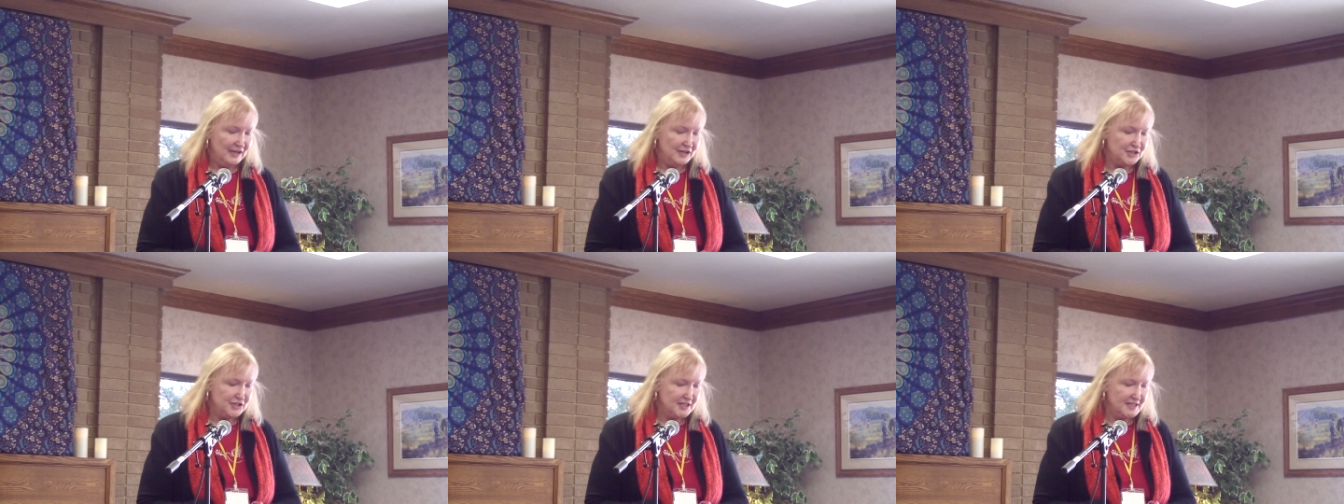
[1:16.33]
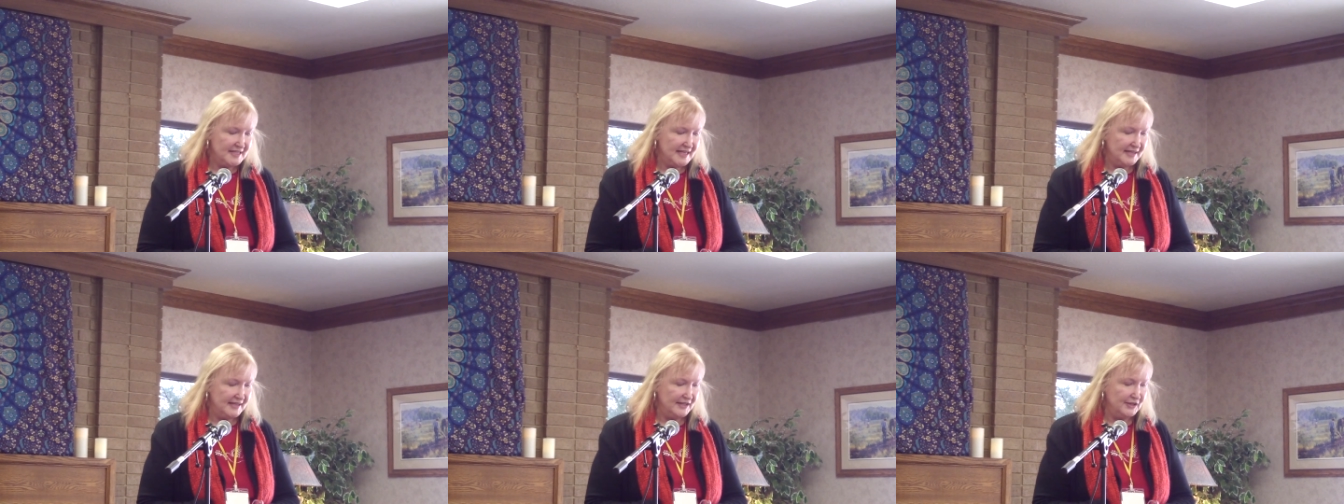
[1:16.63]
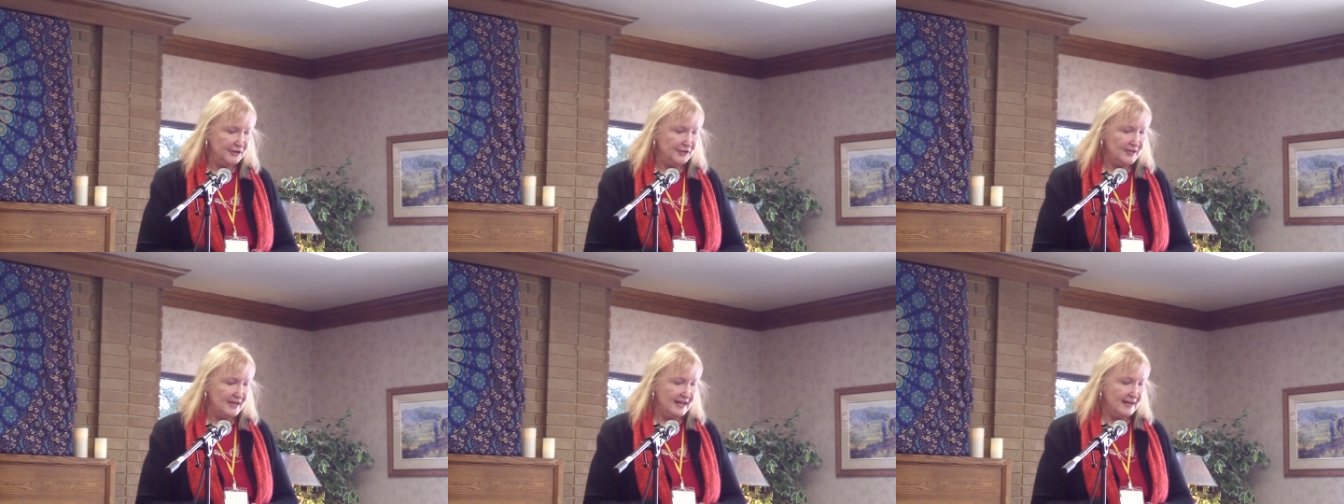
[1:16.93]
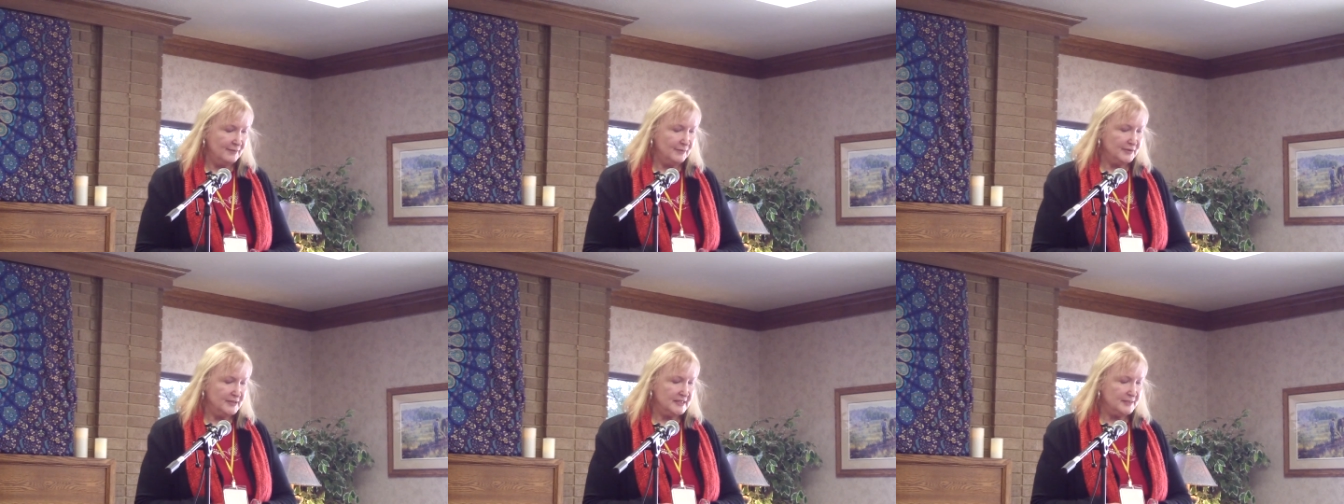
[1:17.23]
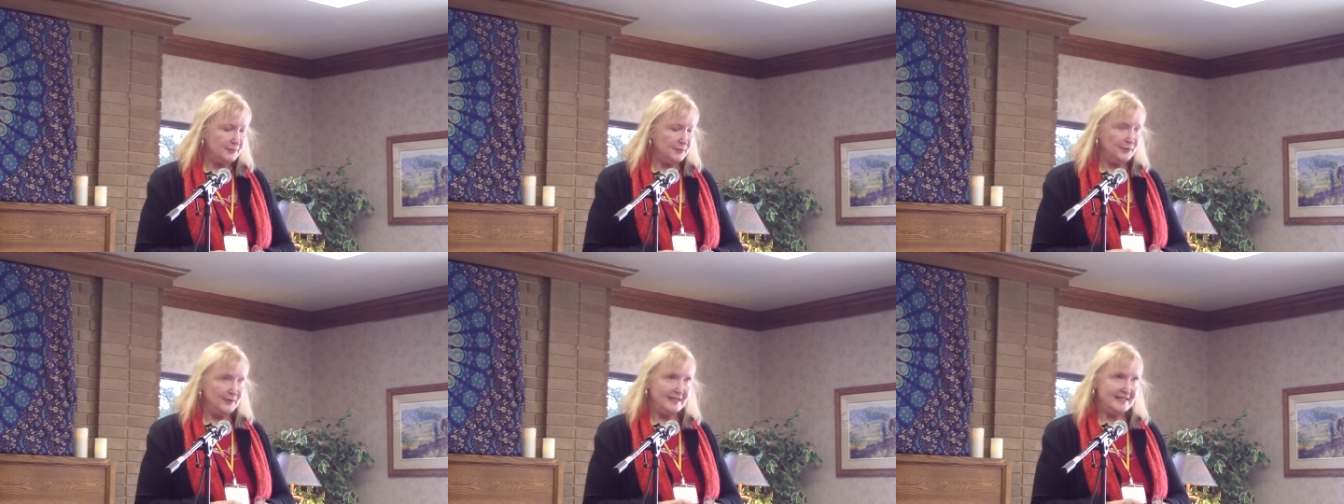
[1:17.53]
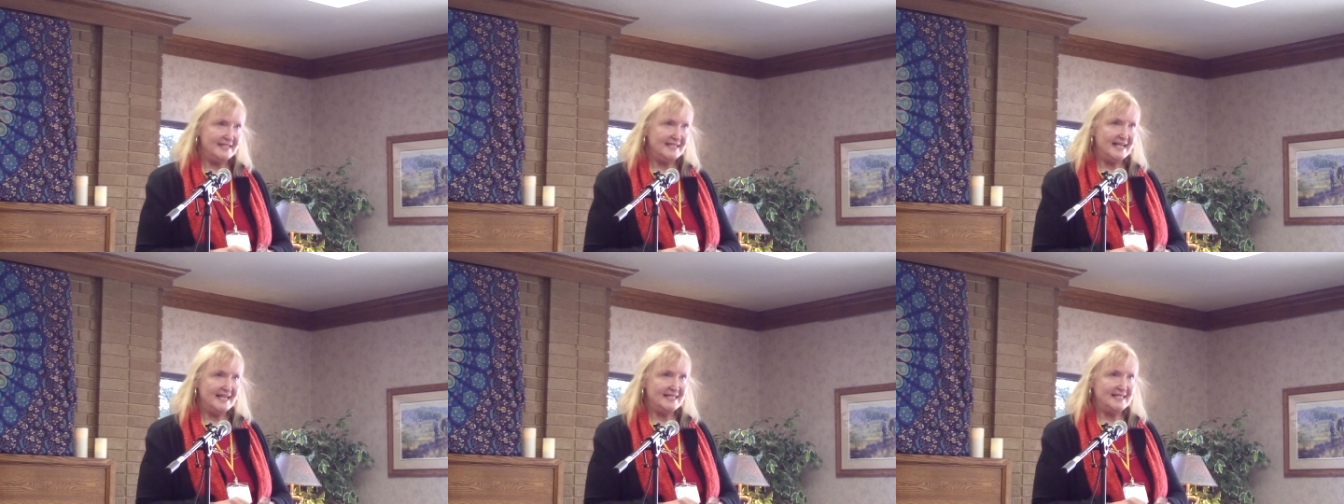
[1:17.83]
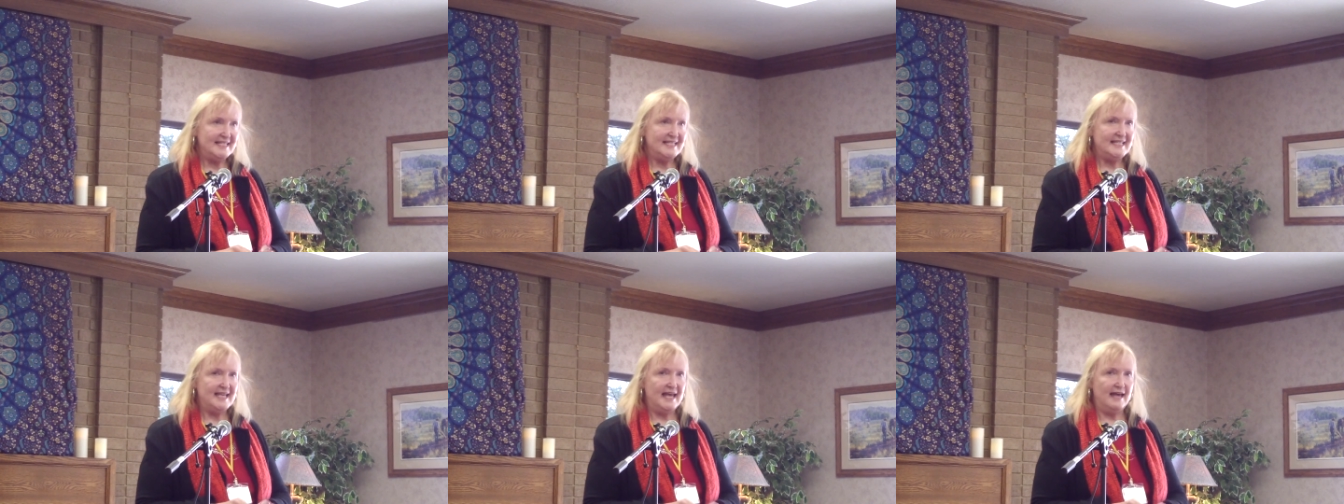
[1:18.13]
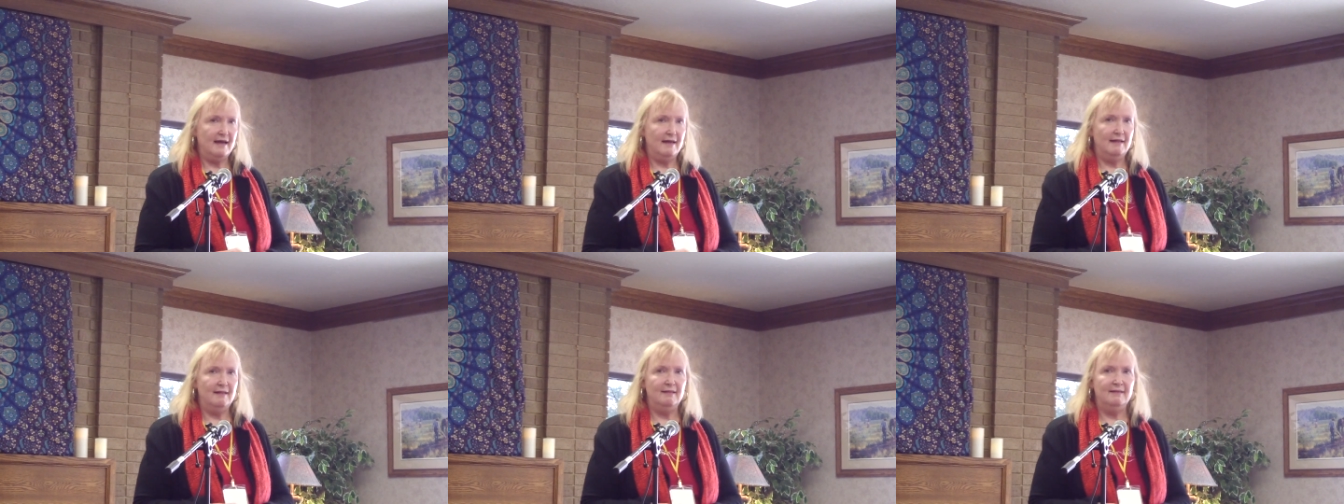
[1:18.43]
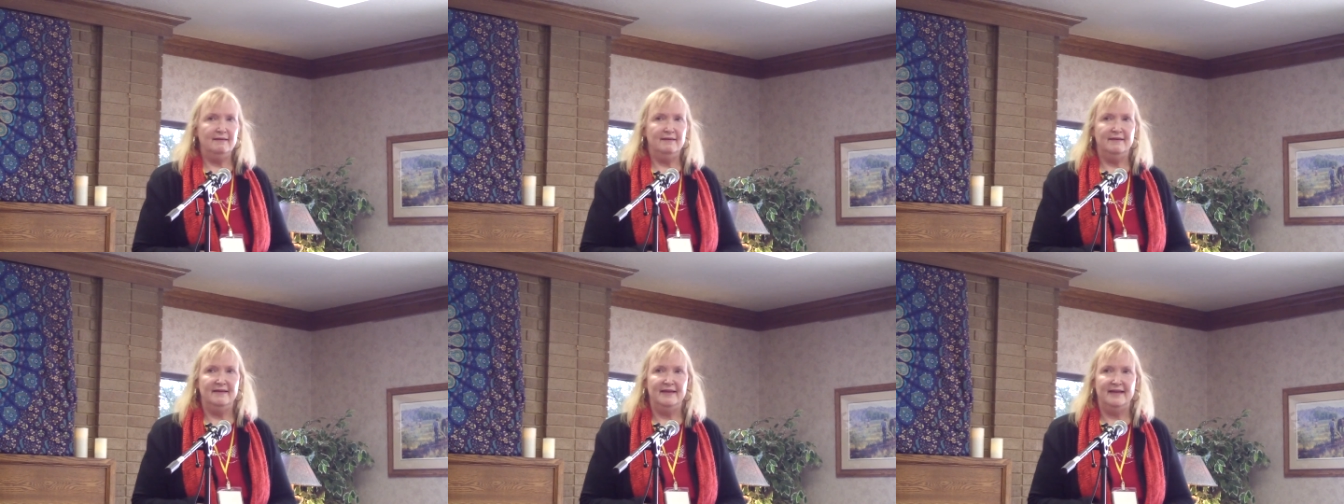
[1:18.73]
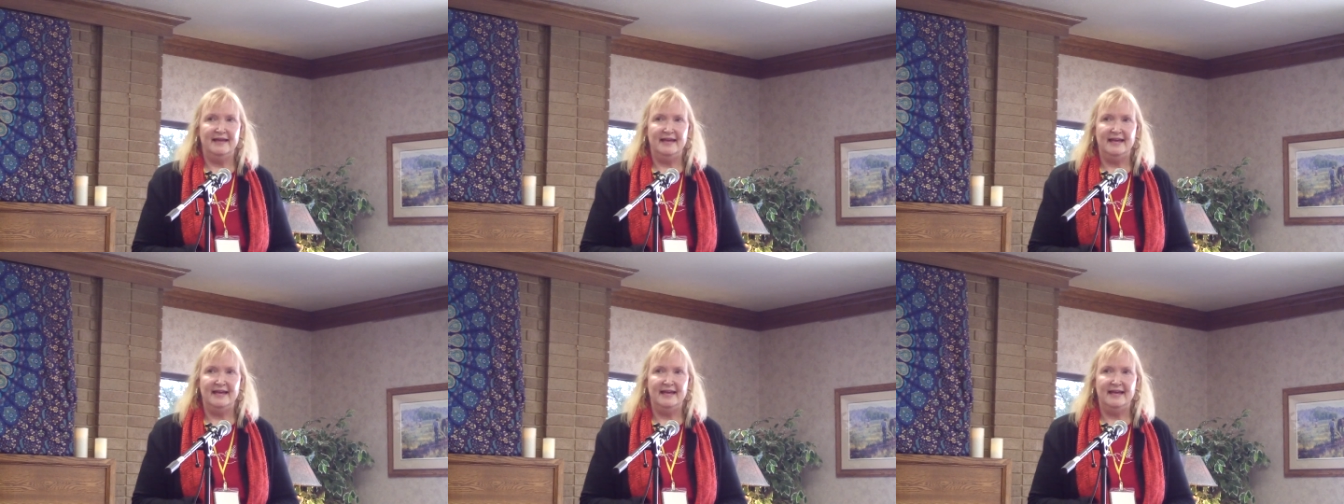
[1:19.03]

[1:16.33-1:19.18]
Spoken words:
She said that her name was Princess Adele.